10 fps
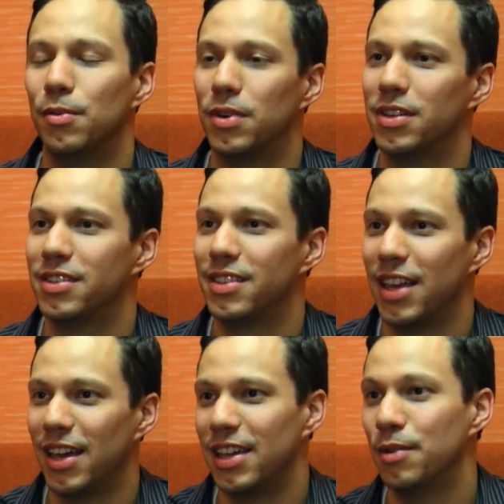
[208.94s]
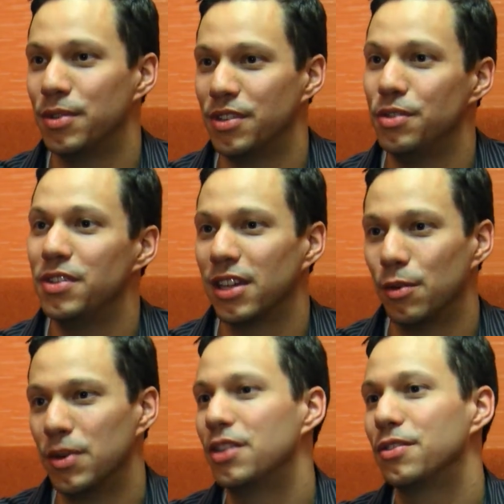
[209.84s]
was that it was using
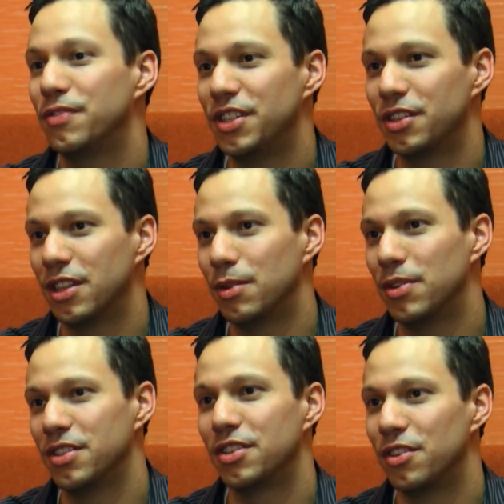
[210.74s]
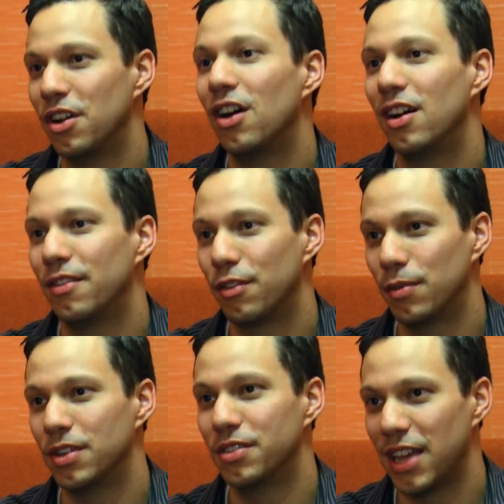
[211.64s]
a Windows feature that wasn't turned on for
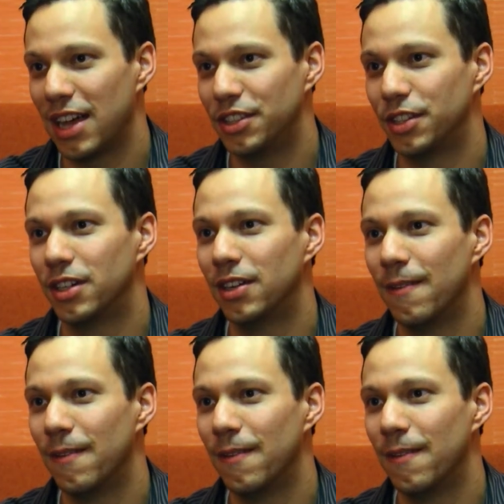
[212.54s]
Windows Azure.